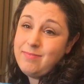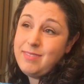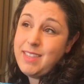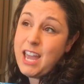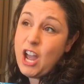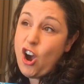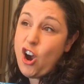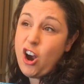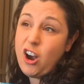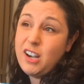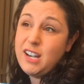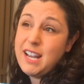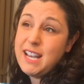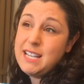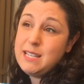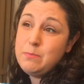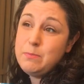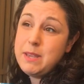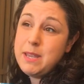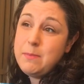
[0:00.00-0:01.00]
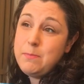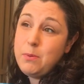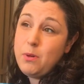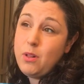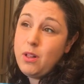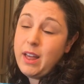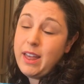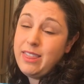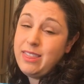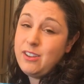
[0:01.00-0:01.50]
they are nice
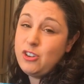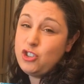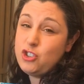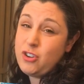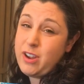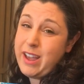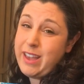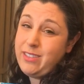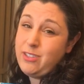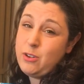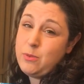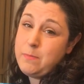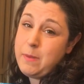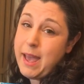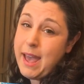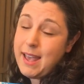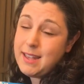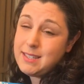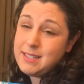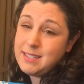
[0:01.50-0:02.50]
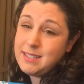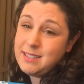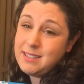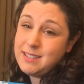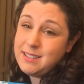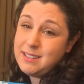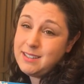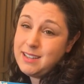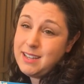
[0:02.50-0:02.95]
people and they're trying their best,